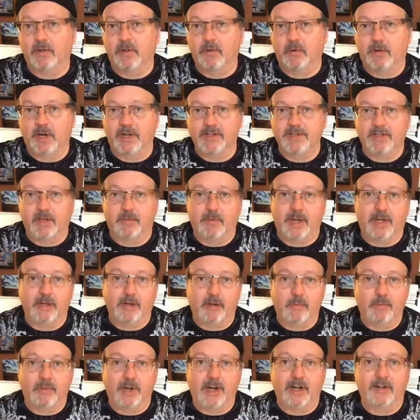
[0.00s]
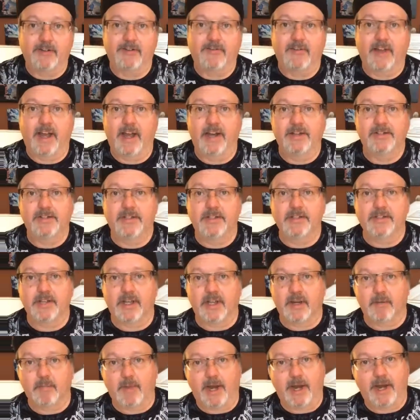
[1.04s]
where I sell my own brand of flashes
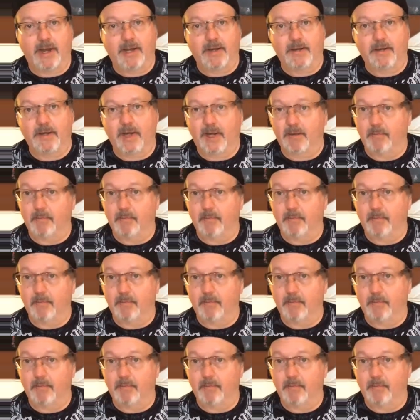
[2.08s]
and my